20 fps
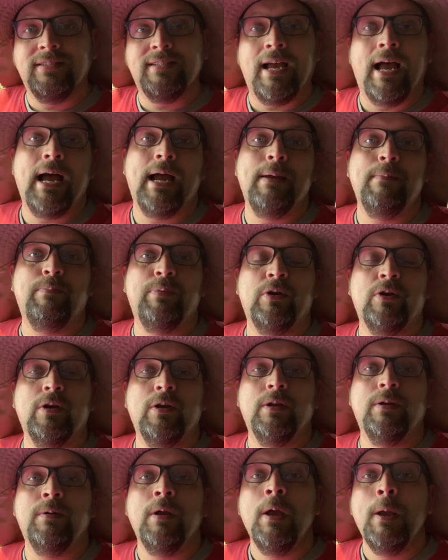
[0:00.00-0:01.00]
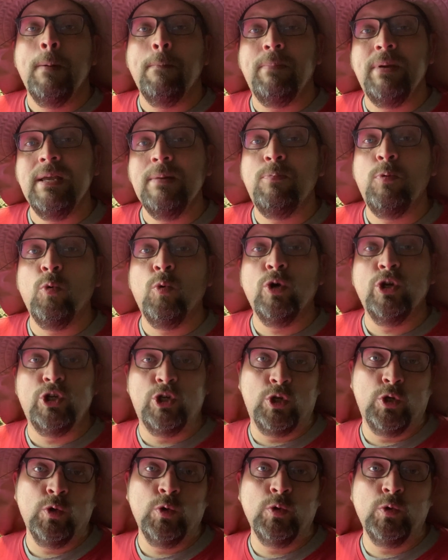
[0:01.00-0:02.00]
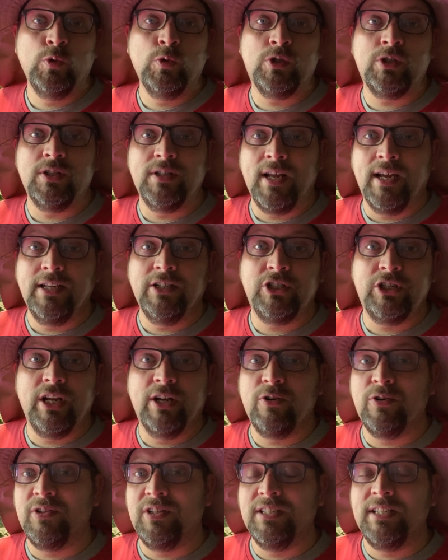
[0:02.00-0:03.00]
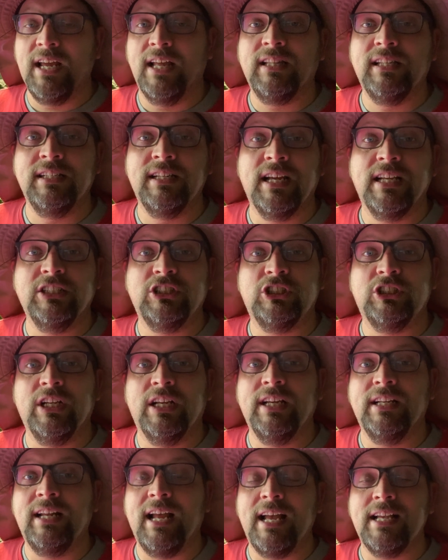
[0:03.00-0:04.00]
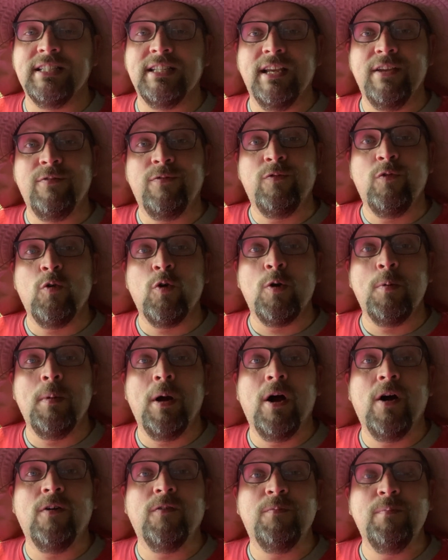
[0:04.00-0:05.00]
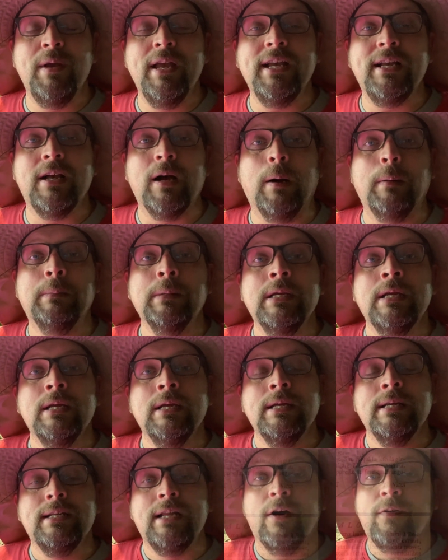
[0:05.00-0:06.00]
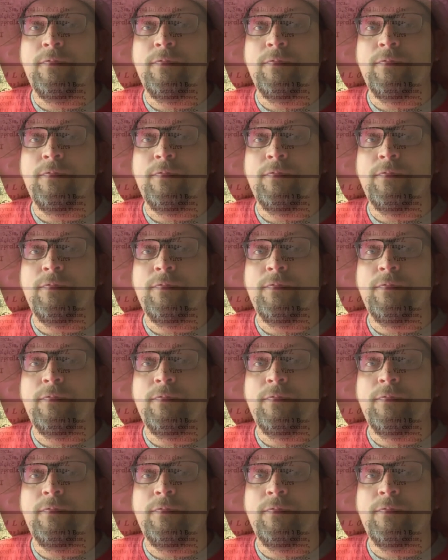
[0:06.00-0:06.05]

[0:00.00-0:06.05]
time period people would use nightshade or the deadly nightshade as a form of makeup. Now,